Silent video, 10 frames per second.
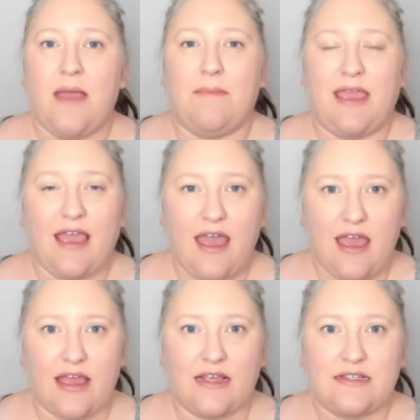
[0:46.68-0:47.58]

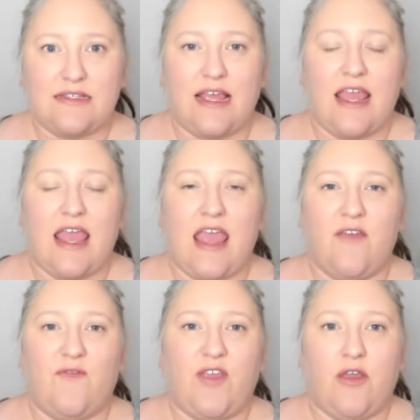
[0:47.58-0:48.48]
Because
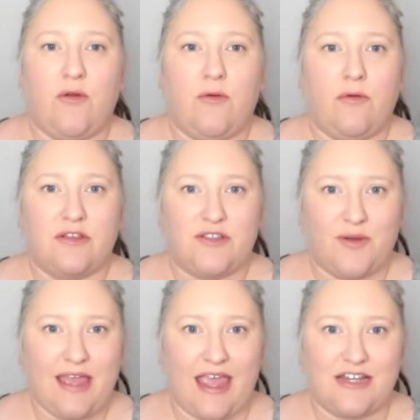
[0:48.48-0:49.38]
if you do
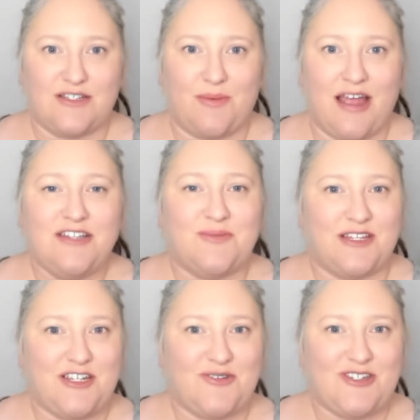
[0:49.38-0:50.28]
a gauge swatch,
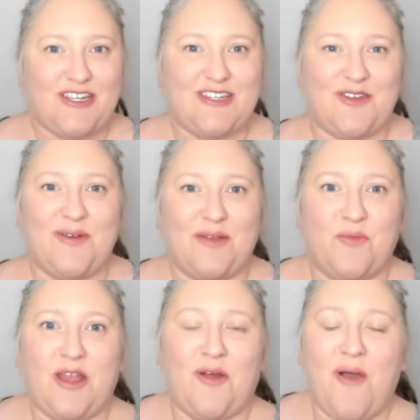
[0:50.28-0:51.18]
which you should do, and
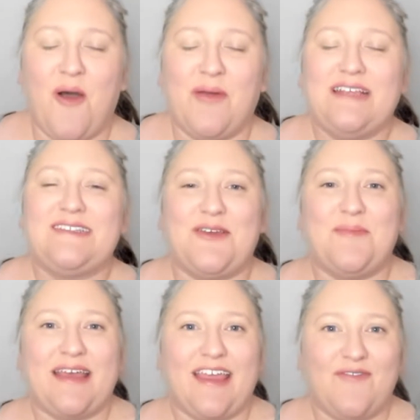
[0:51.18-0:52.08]
we don't always do,
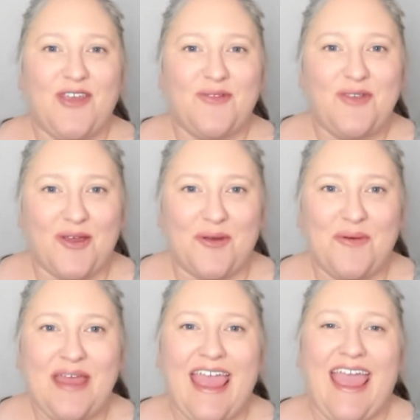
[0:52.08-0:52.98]
but if you
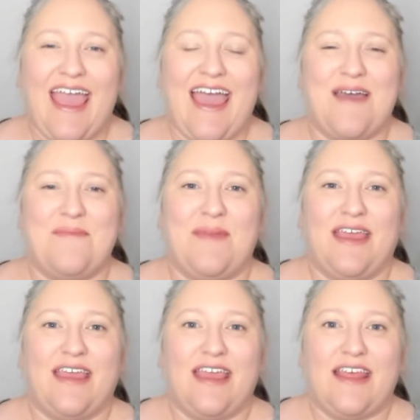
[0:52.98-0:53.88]
do,
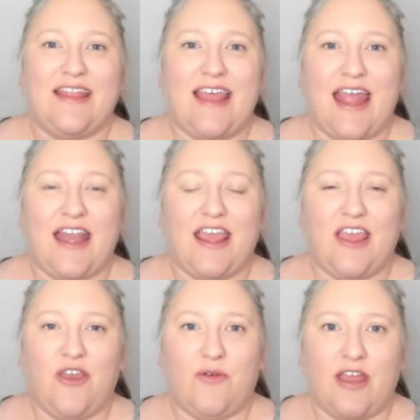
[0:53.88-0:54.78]
then
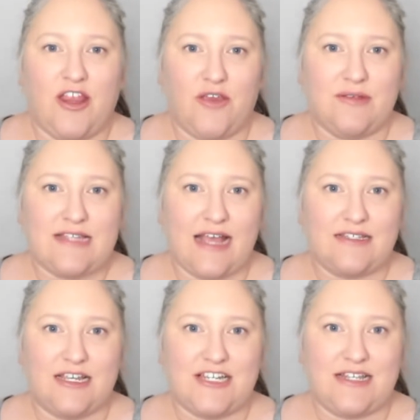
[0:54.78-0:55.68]
you can use that
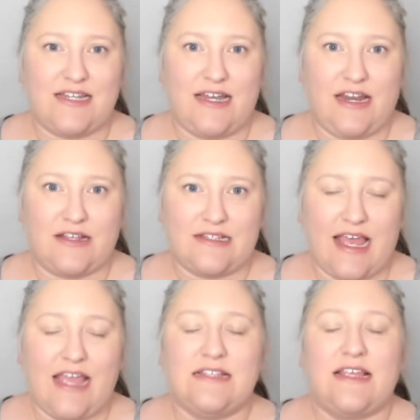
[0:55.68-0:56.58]
suggested needle
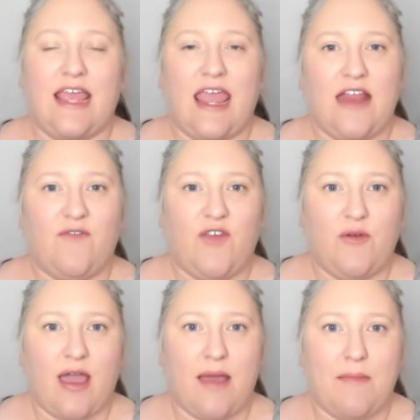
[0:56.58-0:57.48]
size. And if
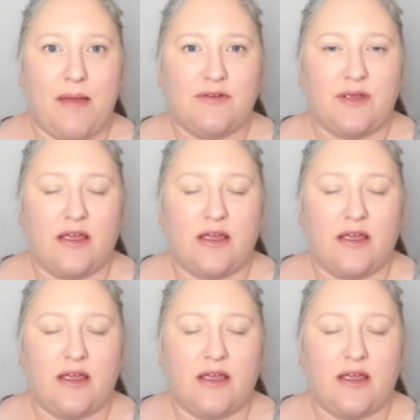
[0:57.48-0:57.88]
you come up